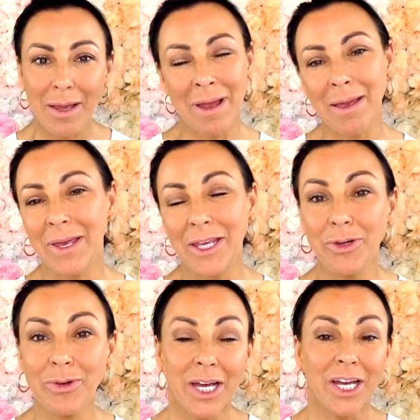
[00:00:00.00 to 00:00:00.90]
maybe
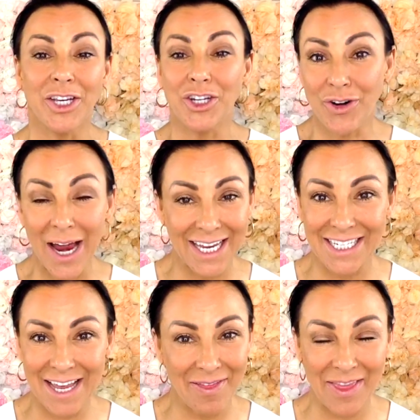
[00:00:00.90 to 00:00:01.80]
you you track
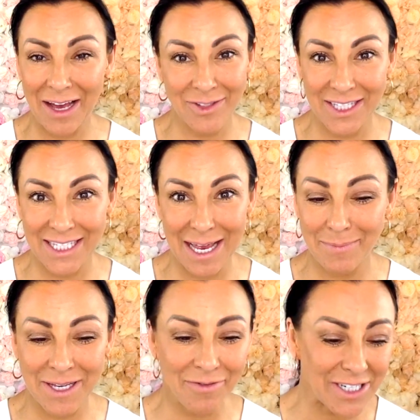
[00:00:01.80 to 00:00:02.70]
your 10,000
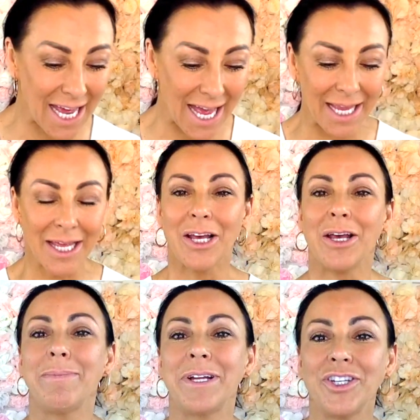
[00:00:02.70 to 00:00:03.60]
steps every day,
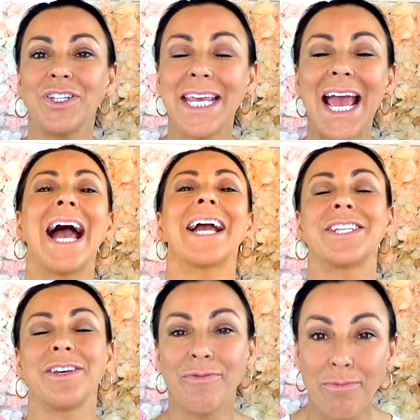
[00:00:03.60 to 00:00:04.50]
but just the
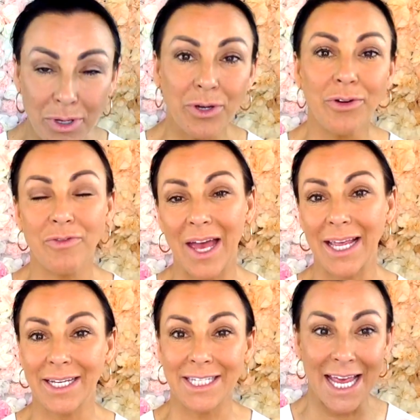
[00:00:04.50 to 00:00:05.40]
act of
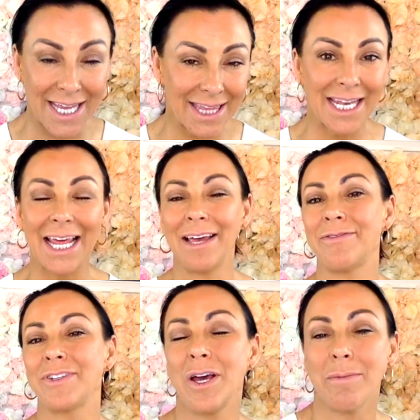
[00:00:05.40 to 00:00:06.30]
moving, taking the
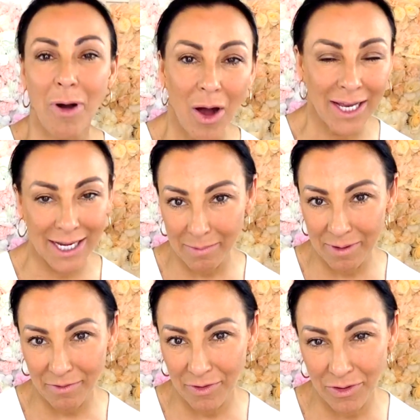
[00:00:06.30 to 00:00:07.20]
lift, park a little
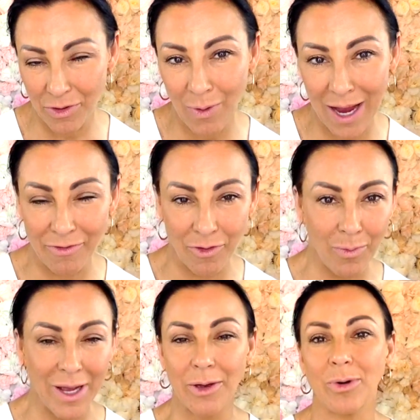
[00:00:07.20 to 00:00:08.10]
bit further away from
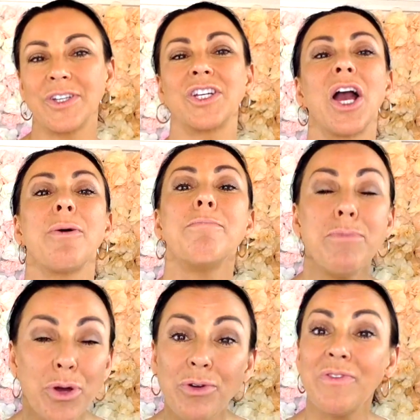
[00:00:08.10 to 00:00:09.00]
where you want to go,
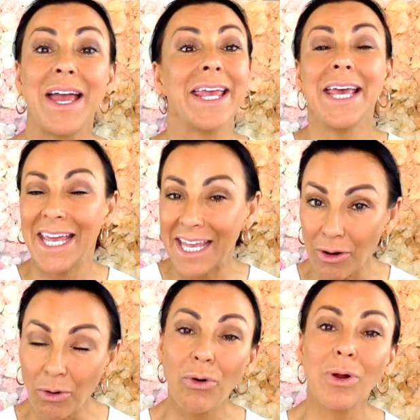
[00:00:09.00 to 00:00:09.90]
moving. It
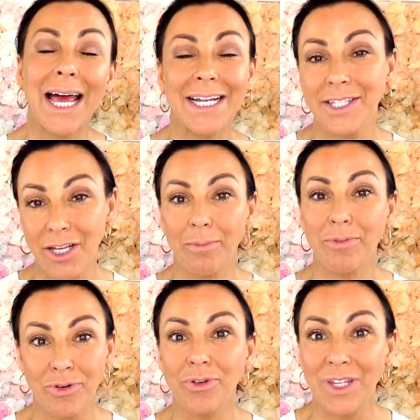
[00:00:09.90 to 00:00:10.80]
all adds
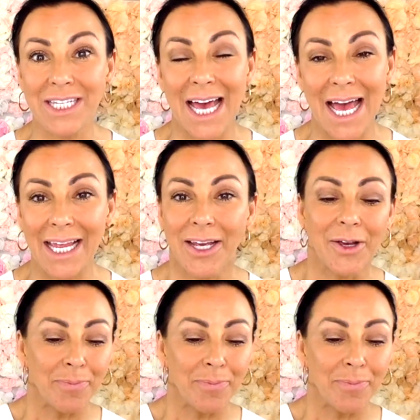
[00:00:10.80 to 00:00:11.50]
up through the day